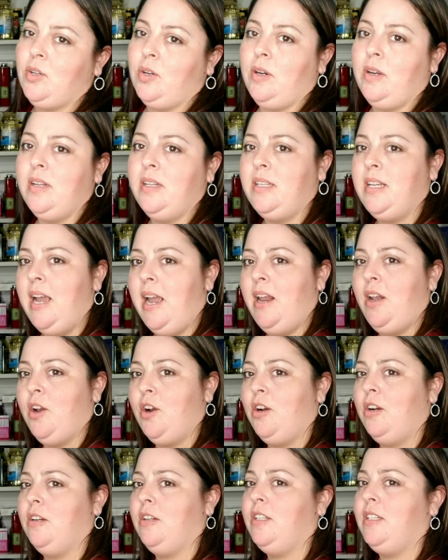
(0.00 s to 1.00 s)
or
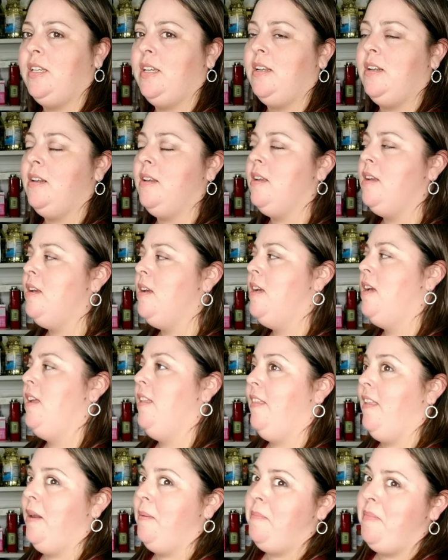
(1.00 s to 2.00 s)
containers and
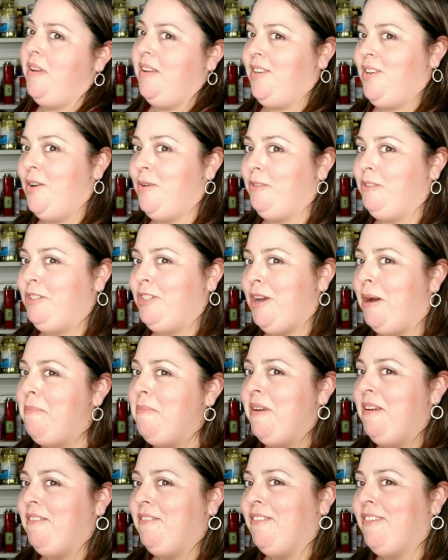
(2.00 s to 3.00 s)
then go
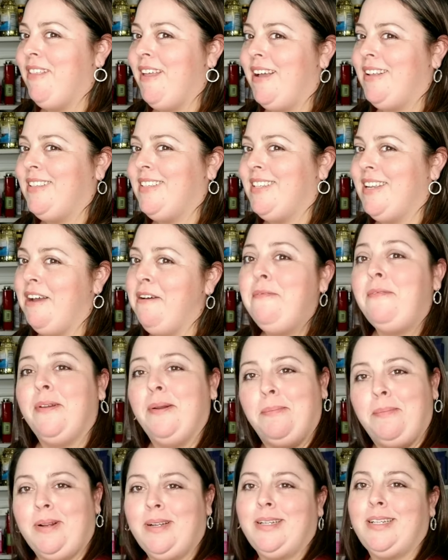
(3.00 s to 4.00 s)
shopping for that stuff and
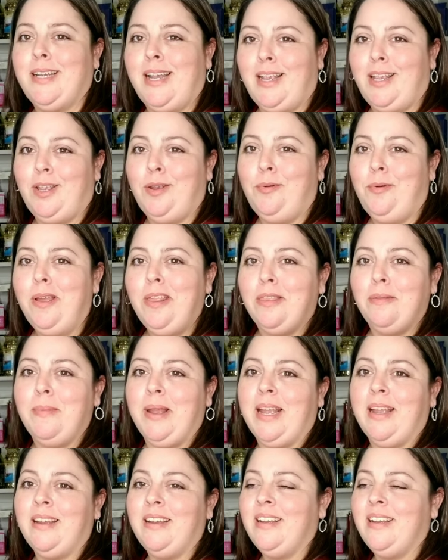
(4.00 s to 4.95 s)
I'm going to take you with me.